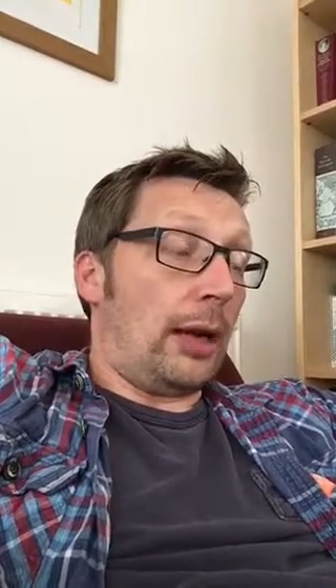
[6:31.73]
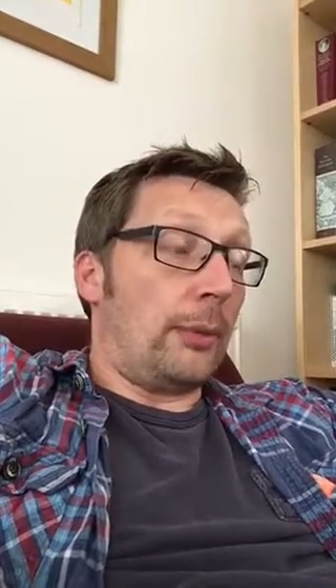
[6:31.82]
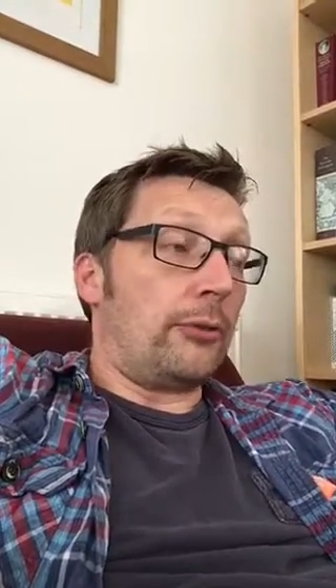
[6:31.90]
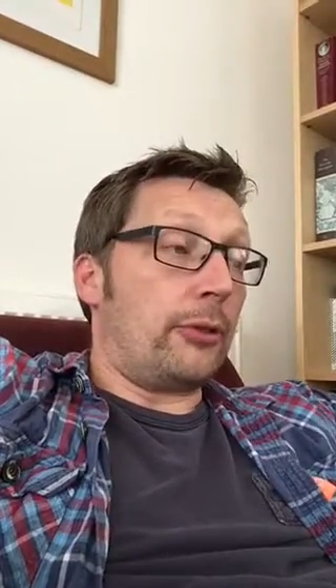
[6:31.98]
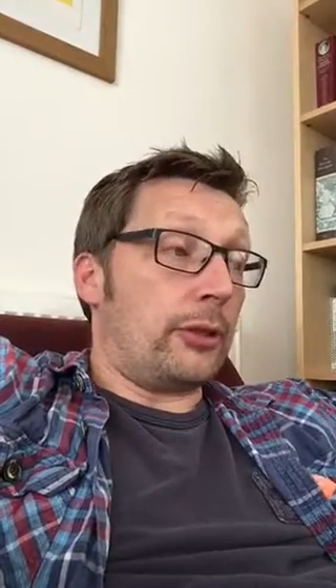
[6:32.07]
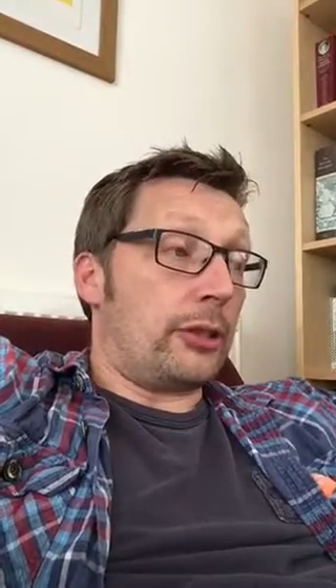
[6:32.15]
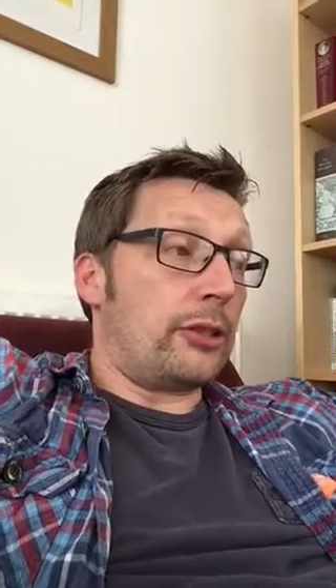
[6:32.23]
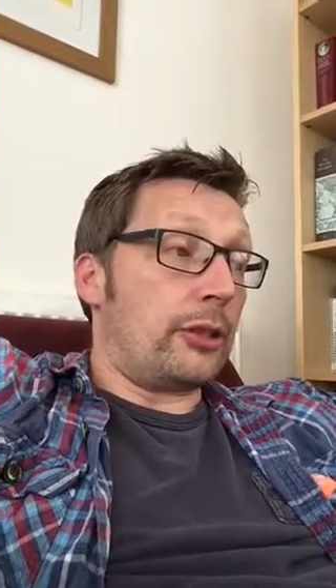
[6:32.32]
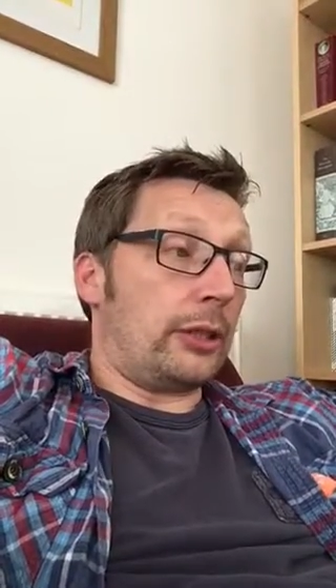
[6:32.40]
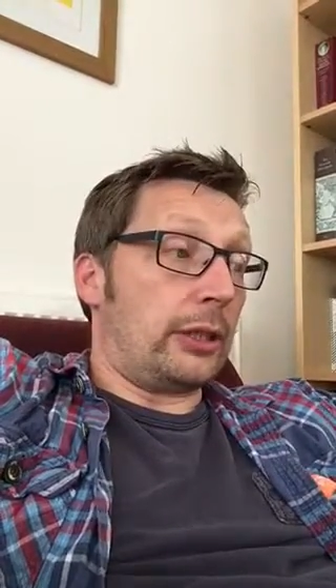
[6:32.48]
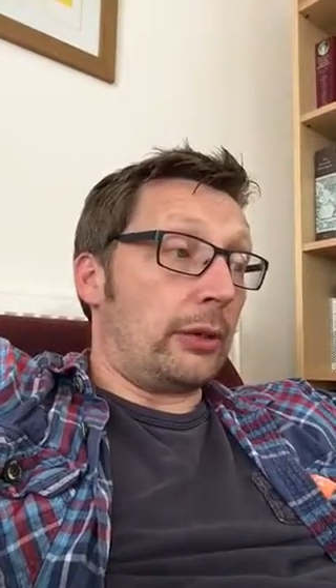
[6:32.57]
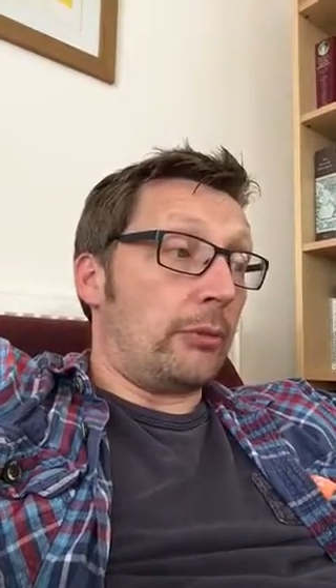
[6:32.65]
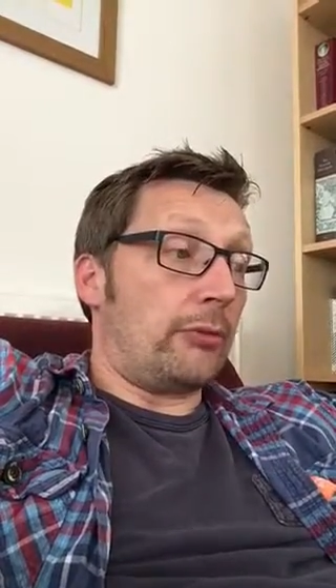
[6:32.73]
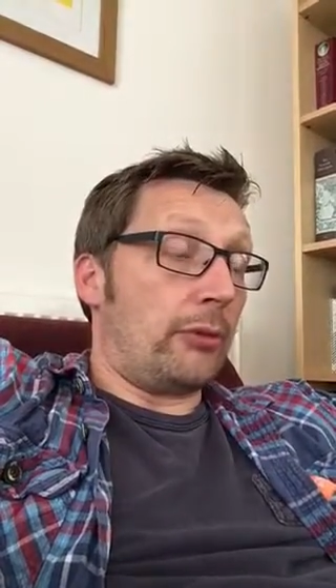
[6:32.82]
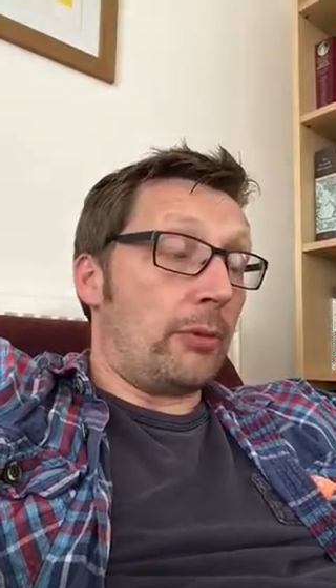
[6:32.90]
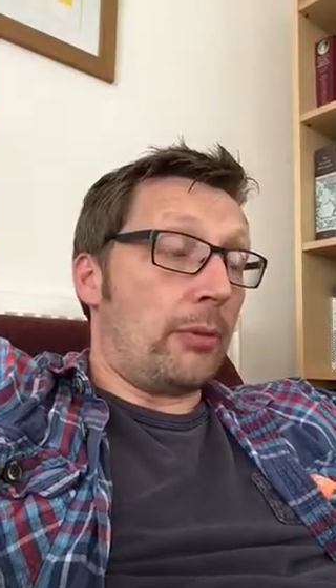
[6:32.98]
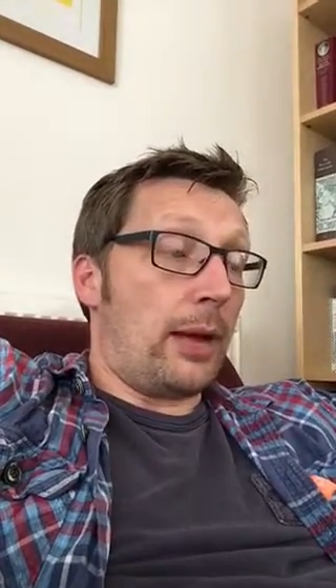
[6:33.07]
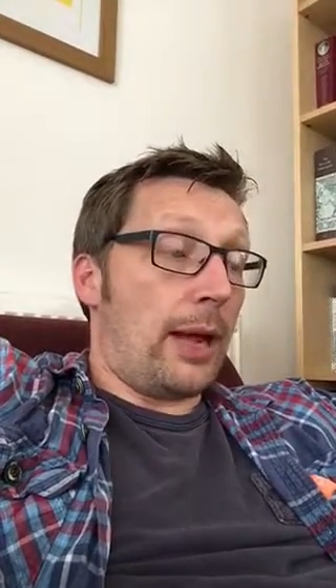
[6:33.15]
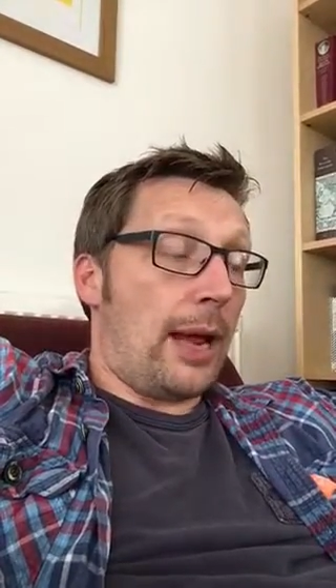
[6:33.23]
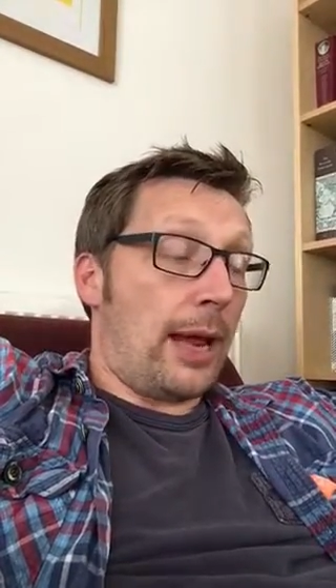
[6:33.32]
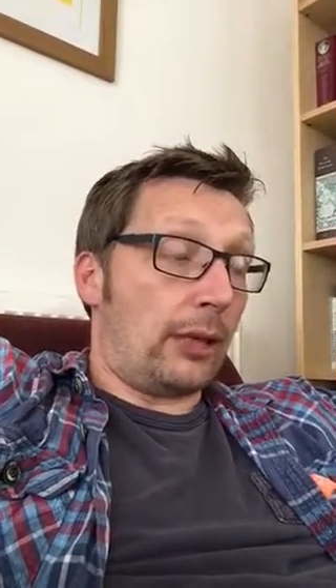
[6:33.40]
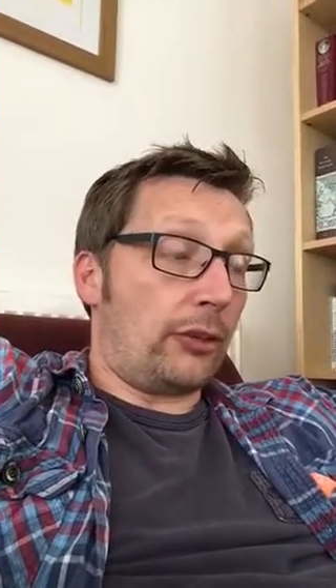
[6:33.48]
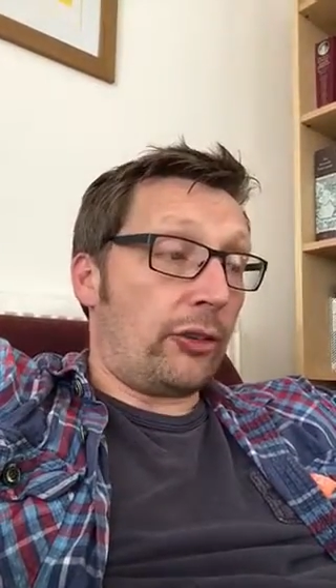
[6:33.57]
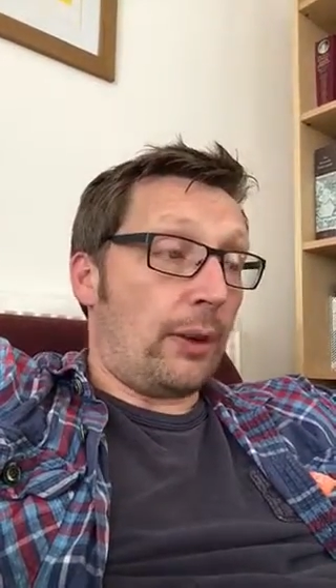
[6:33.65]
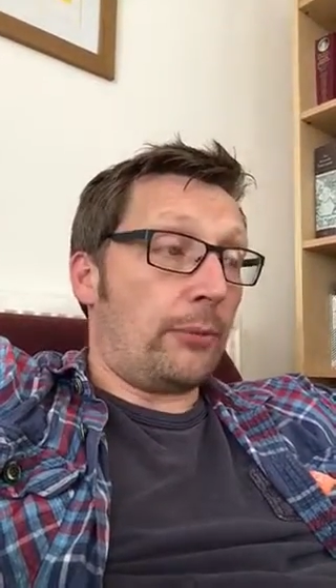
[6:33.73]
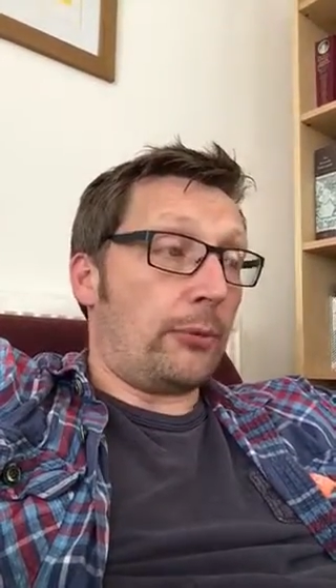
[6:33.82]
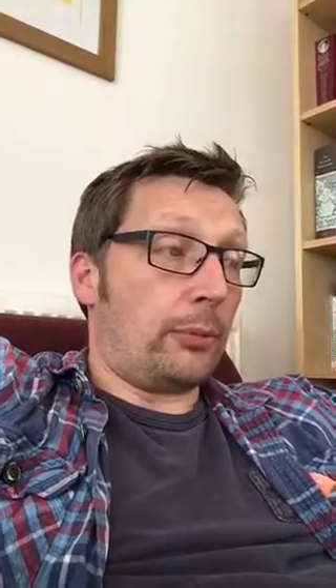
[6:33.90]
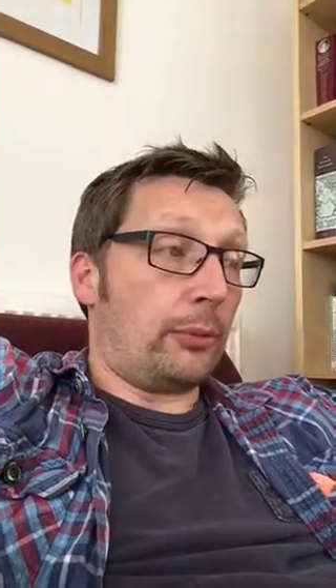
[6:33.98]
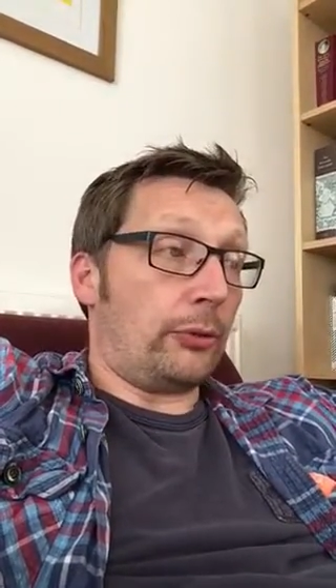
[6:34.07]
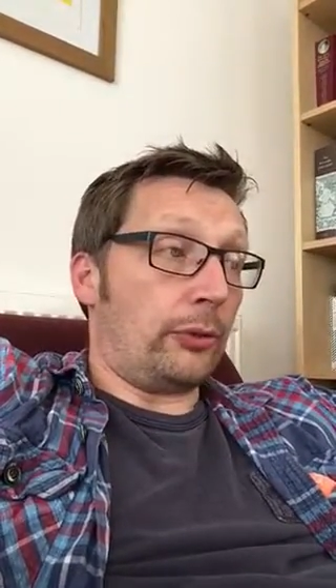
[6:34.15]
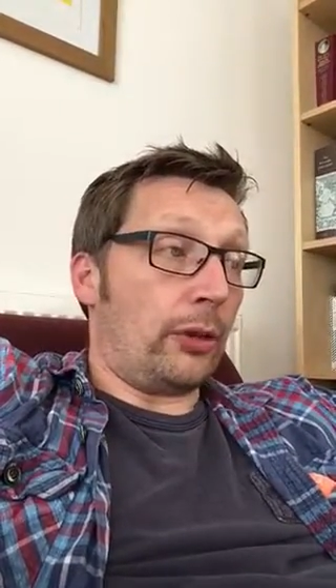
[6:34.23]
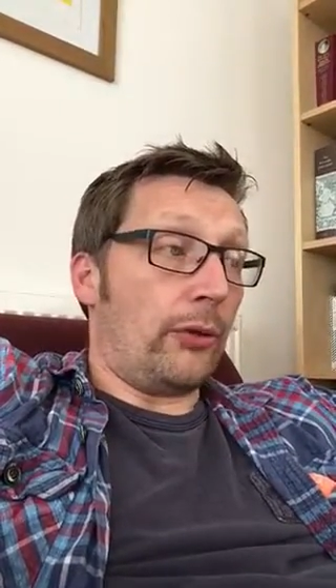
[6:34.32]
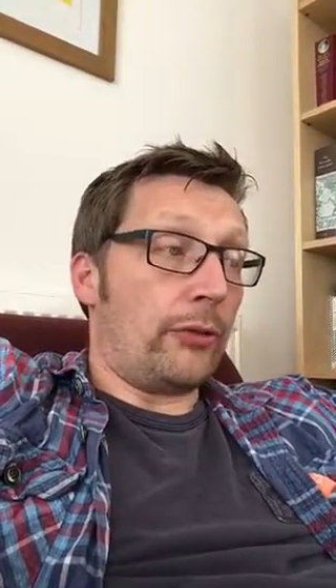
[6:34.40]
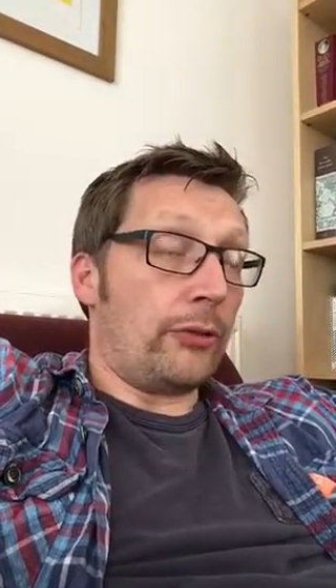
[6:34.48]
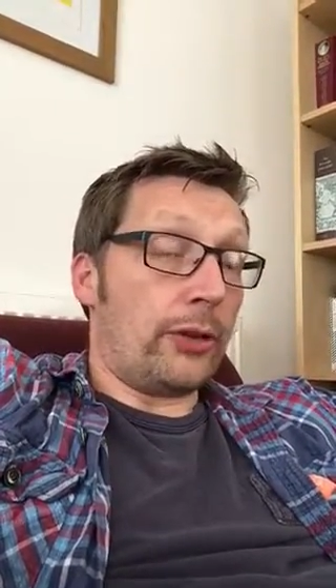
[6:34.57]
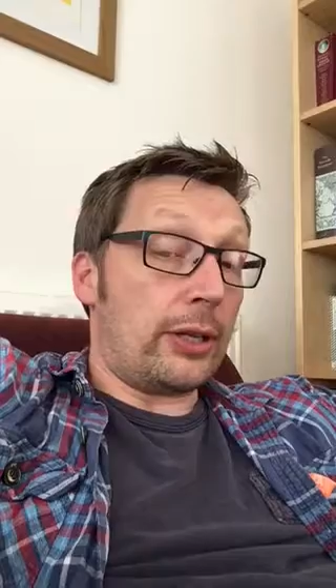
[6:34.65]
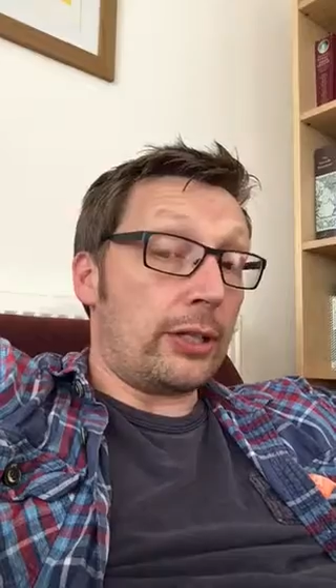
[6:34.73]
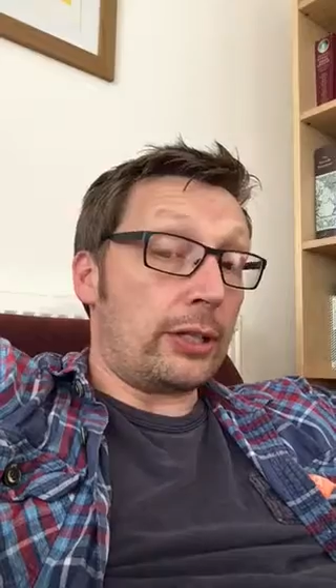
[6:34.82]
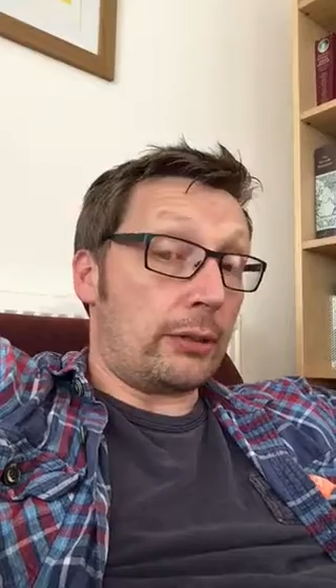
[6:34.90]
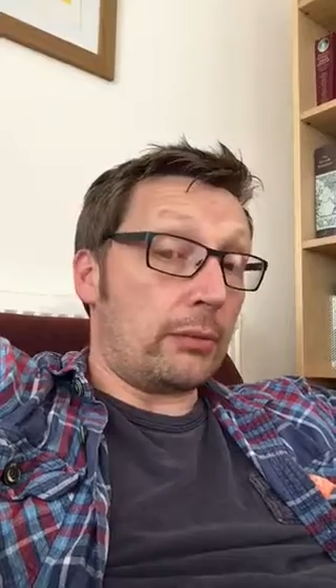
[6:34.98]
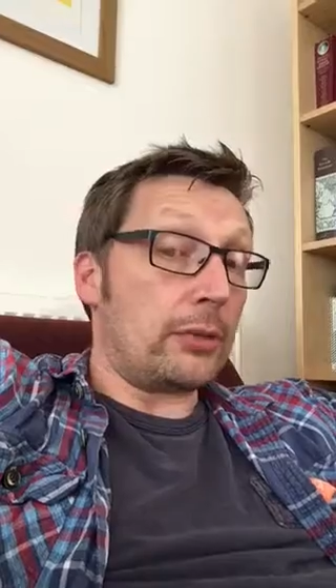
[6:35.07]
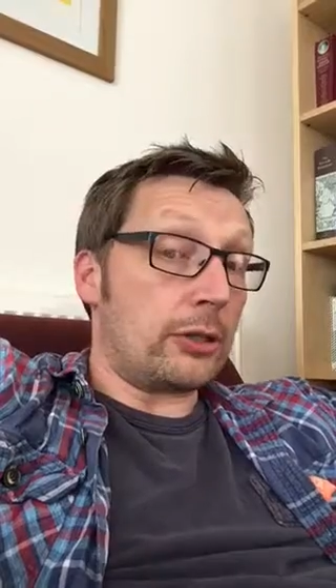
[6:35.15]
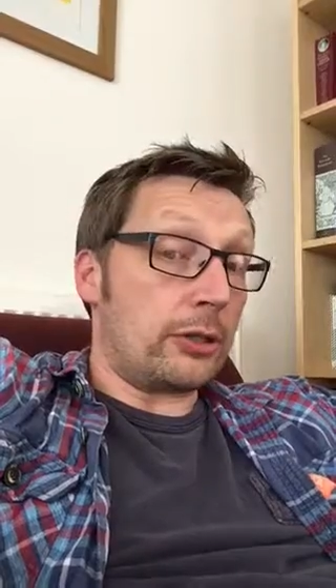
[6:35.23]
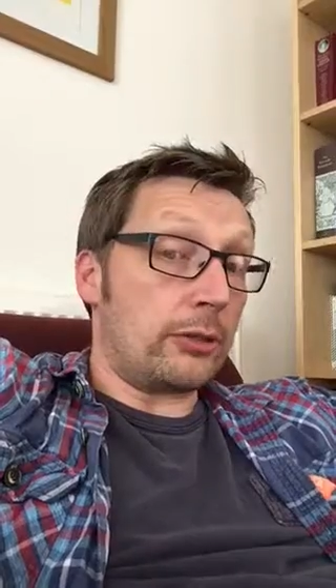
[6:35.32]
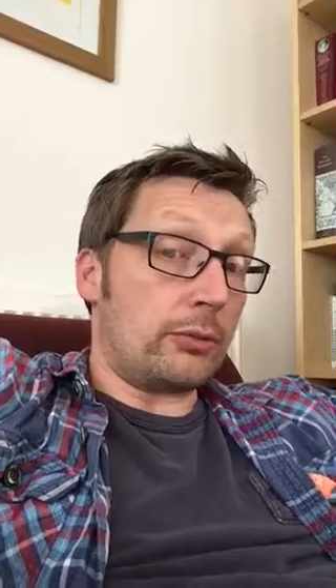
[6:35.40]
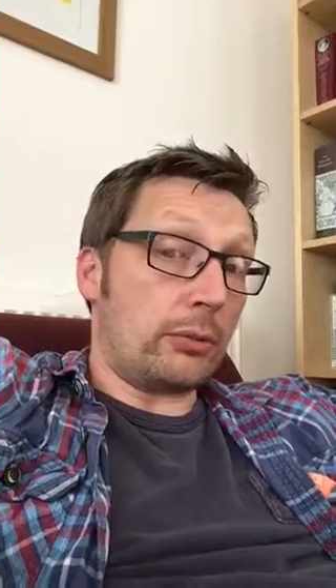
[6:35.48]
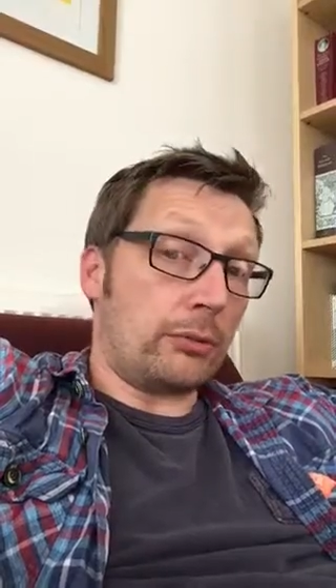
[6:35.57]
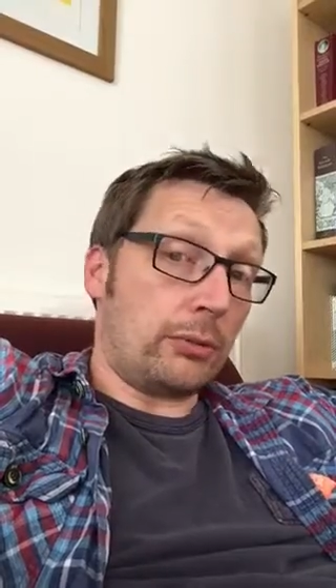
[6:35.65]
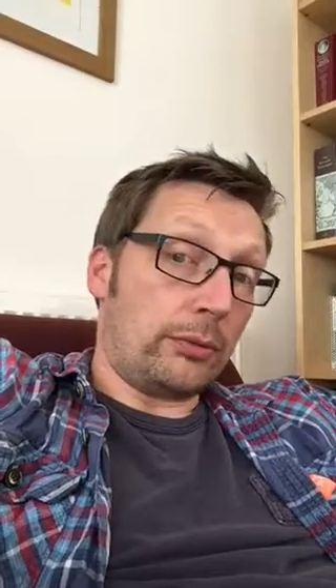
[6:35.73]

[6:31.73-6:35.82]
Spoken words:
absolutely shunning them from acceptable conversation, which is what,